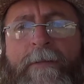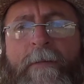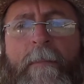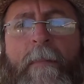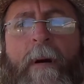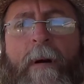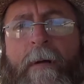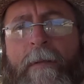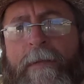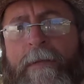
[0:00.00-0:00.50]
a
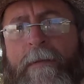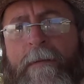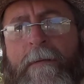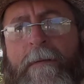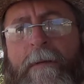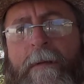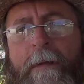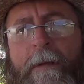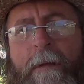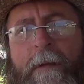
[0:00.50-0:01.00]
month
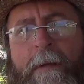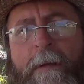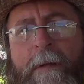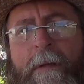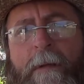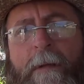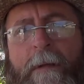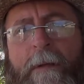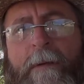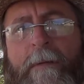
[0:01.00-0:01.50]

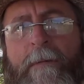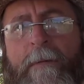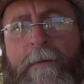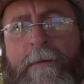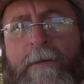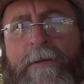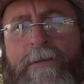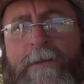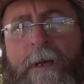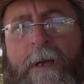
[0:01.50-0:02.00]
with
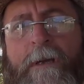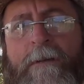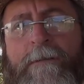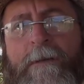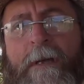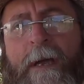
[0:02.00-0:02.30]
the chickens.